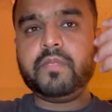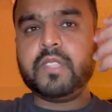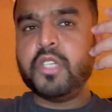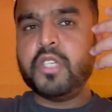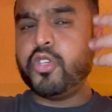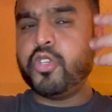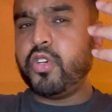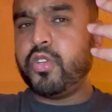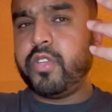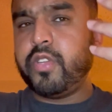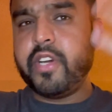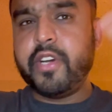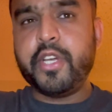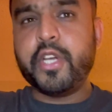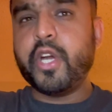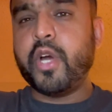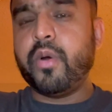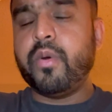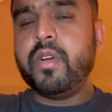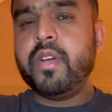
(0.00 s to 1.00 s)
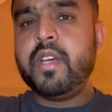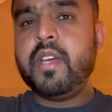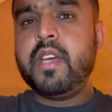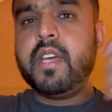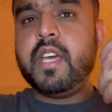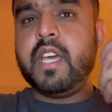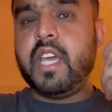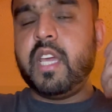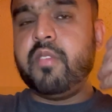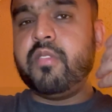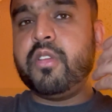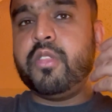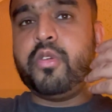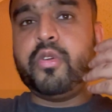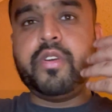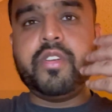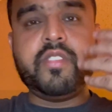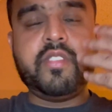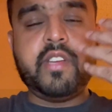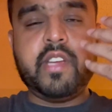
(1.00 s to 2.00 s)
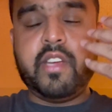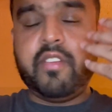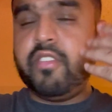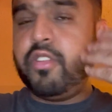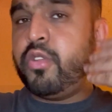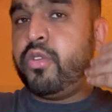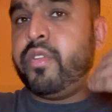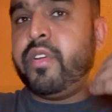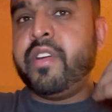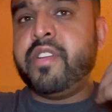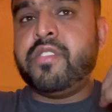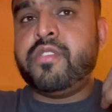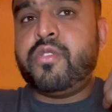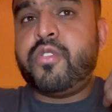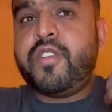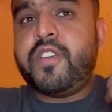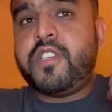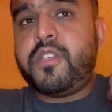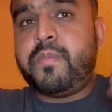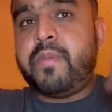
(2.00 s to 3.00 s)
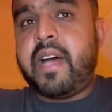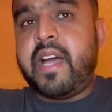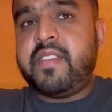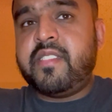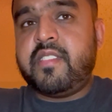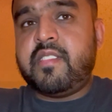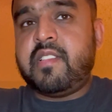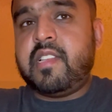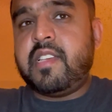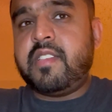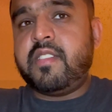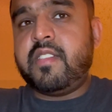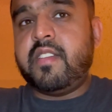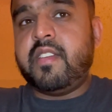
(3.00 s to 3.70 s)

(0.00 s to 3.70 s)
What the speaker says: So there you go. even though there is no spices listed